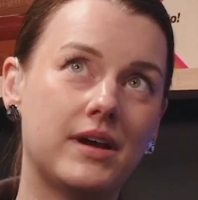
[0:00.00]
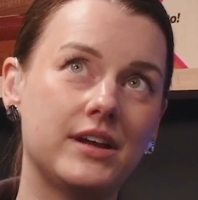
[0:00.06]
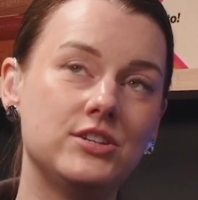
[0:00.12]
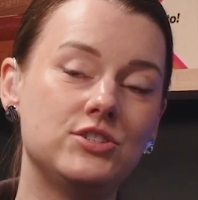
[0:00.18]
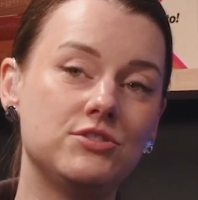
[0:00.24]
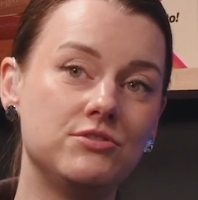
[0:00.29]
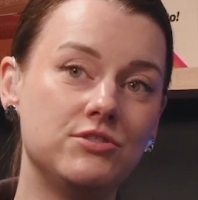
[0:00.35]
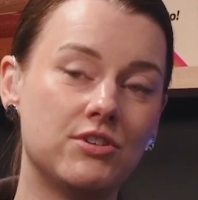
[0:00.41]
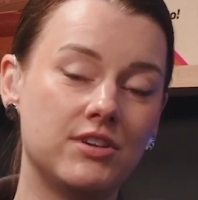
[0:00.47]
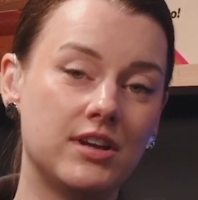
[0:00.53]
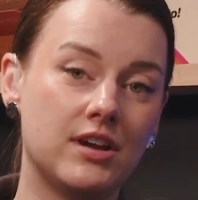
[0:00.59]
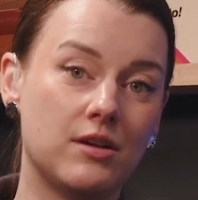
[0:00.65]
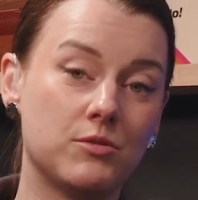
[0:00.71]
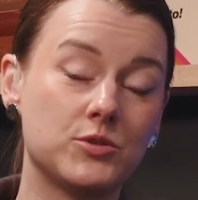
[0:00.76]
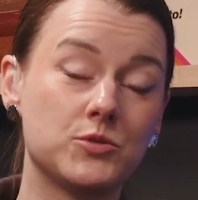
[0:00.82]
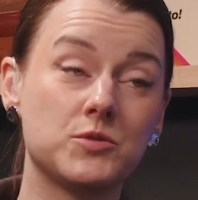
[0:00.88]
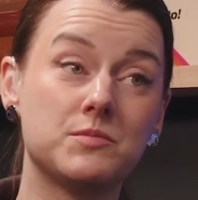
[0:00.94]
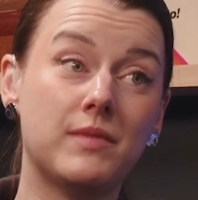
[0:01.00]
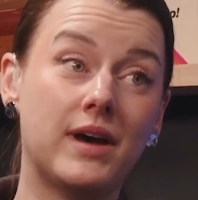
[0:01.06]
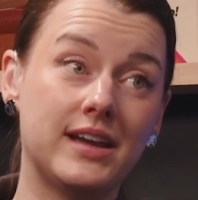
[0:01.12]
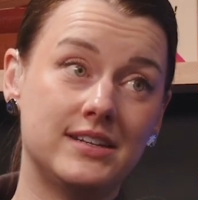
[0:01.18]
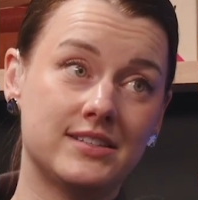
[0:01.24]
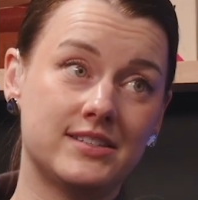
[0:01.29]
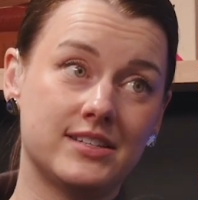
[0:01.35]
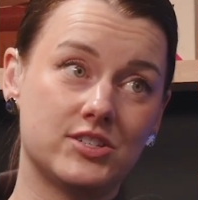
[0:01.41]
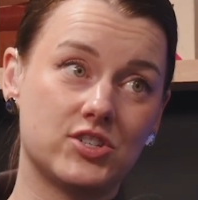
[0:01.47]
my junior year, which was my
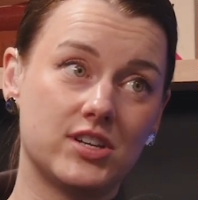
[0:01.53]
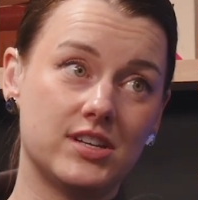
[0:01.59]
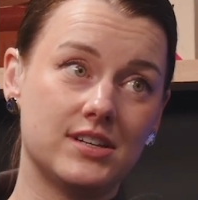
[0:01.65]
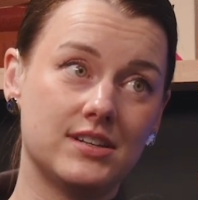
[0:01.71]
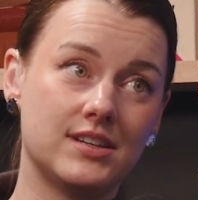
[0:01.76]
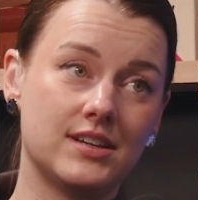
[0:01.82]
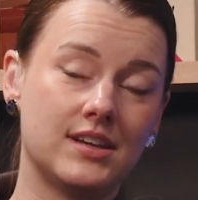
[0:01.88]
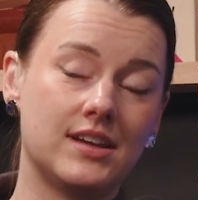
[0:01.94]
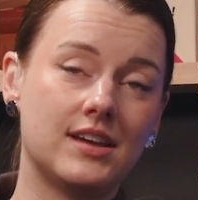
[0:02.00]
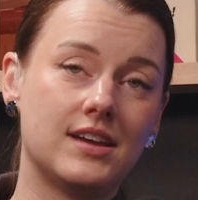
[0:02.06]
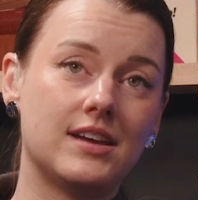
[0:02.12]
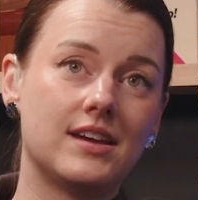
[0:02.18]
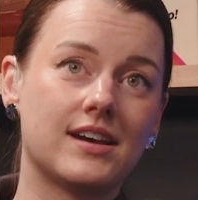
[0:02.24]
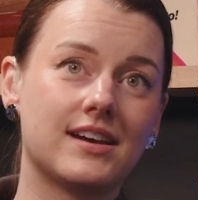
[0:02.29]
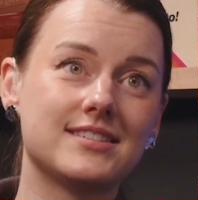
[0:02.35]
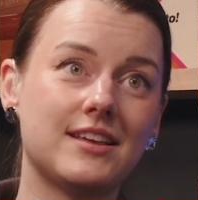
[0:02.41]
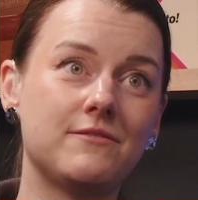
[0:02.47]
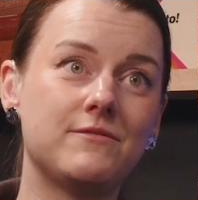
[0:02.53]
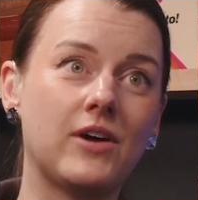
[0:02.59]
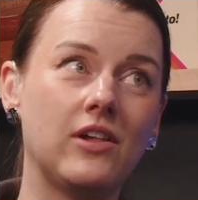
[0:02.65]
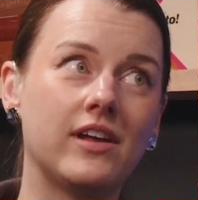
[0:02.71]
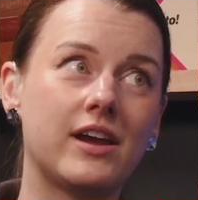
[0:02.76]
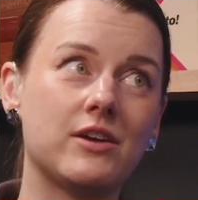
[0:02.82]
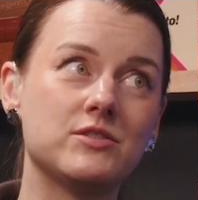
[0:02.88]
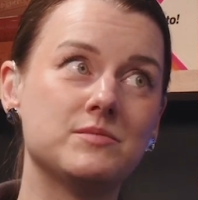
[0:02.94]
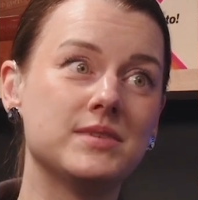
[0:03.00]
decision, because I felt
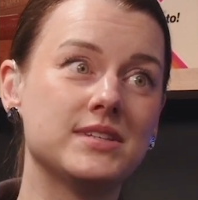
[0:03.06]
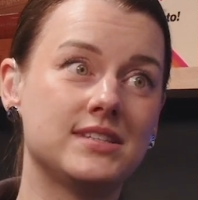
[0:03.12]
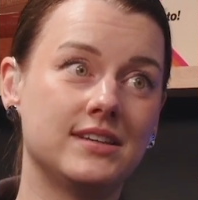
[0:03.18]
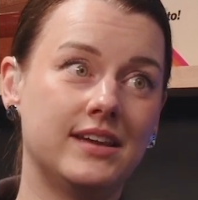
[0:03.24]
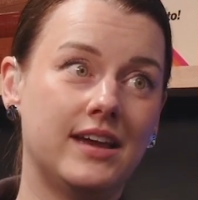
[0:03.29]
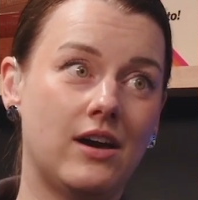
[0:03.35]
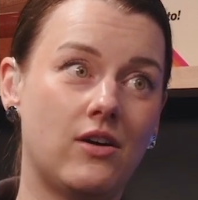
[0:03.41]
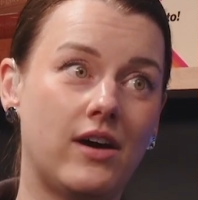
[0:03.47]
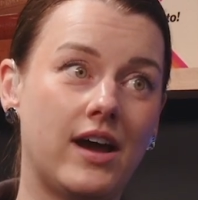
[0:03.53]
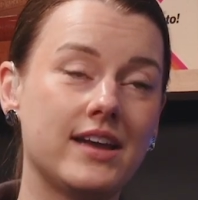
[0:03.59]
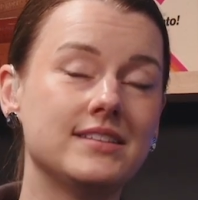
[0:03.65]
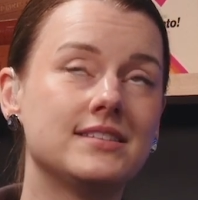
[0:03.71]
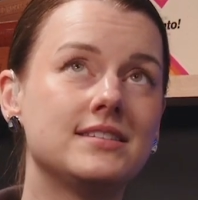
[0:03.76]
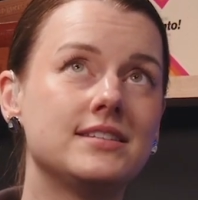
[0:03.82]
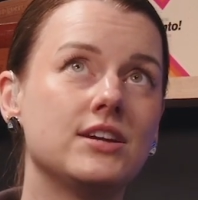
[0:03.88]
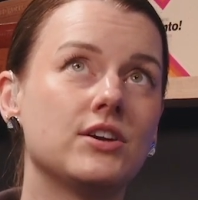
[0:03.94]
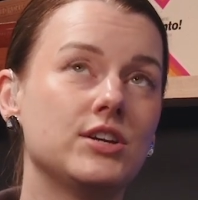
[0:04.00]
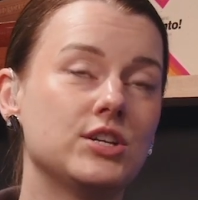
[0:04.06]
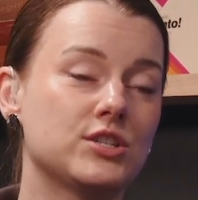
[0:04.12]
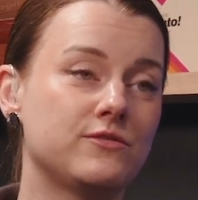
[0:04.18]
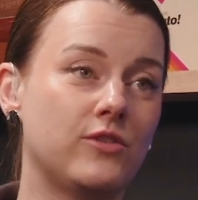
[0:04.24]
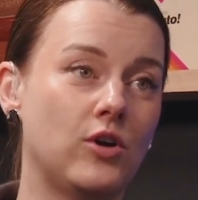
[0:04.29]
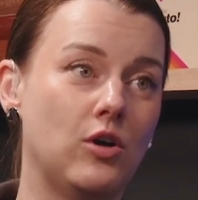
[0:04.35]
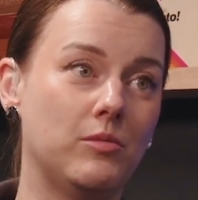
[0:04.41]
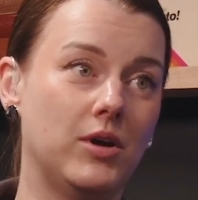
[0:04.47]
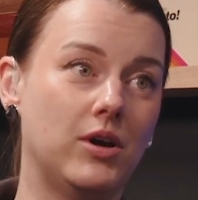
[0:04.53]
like I was missing out. It's serious
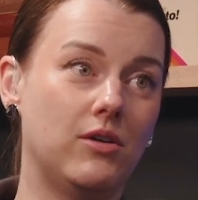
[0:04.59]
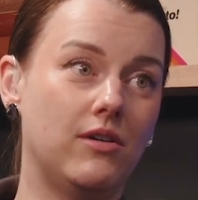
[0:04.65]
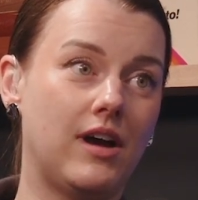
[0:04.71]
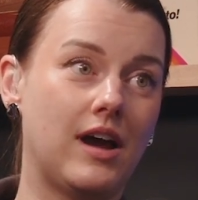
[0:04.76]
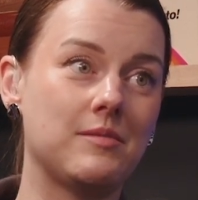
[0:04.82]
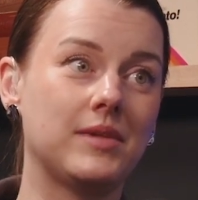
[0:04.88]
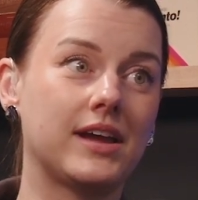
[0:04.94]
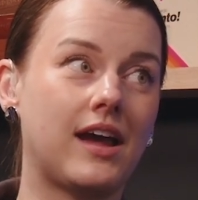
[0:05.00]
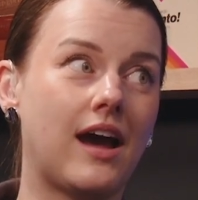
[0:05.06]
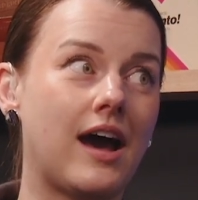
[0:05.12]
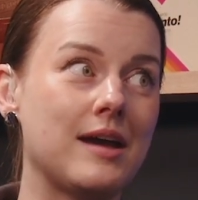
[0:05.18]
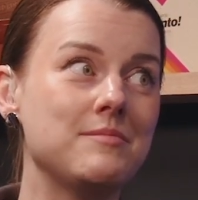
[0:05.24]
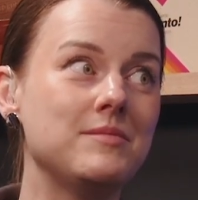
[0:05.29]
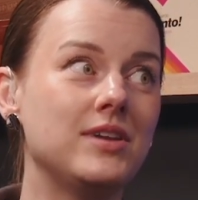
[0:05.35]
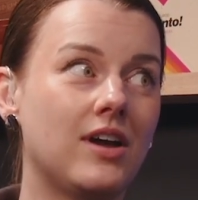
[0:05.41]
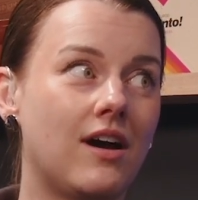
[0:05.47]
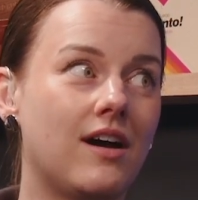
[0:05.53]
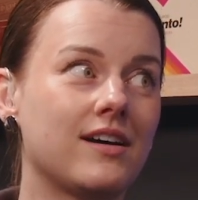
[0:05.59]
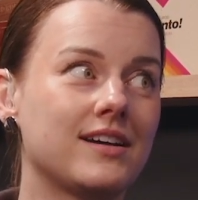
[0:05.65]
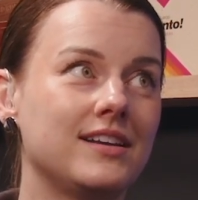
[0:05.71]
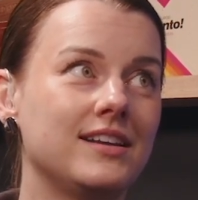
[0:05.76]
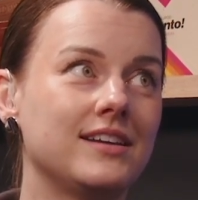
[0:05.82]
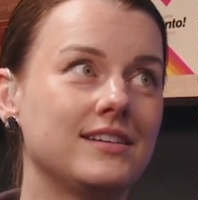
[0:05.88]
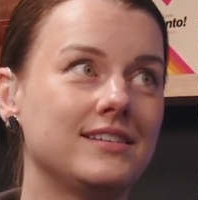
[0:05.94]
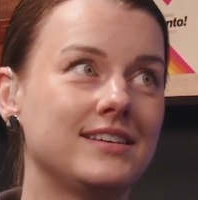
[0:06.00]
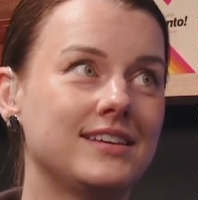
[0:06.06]
FOMO. I'm like, I'm not going
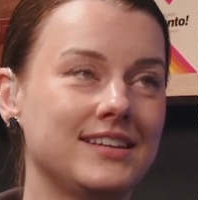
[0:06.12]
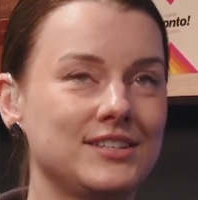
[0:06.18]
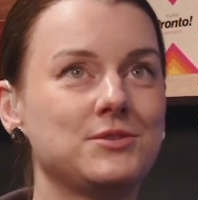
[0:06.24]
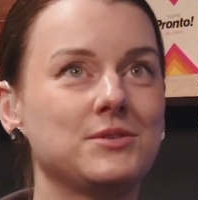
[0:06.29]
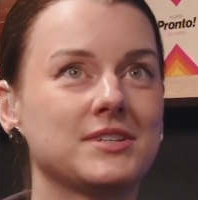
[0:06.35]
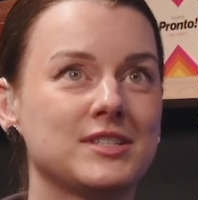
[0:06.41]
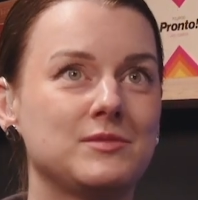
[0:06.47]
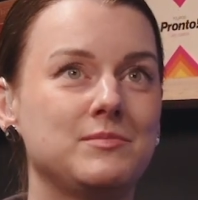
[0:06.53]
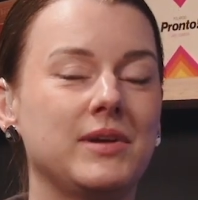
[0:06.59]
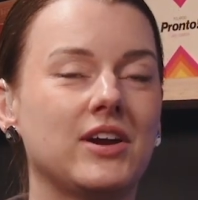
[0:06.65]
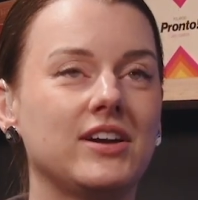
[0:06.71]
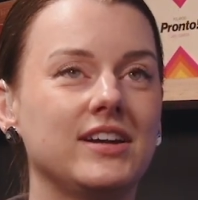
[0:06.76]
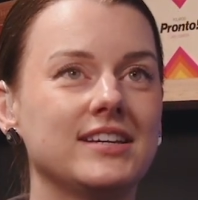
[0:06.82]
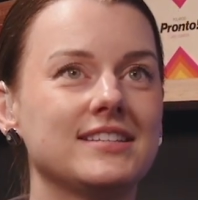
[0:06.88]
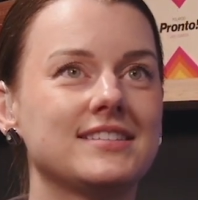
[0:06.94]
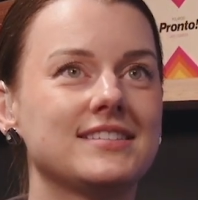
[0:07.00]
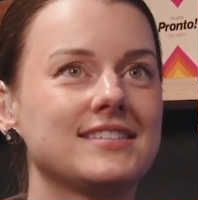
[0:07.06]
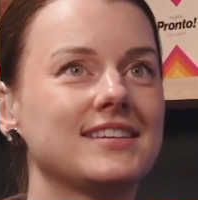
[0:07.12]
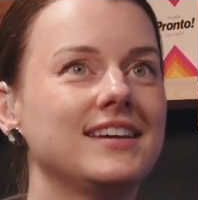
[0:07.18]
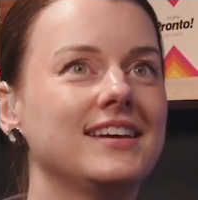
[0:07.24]
to get to experience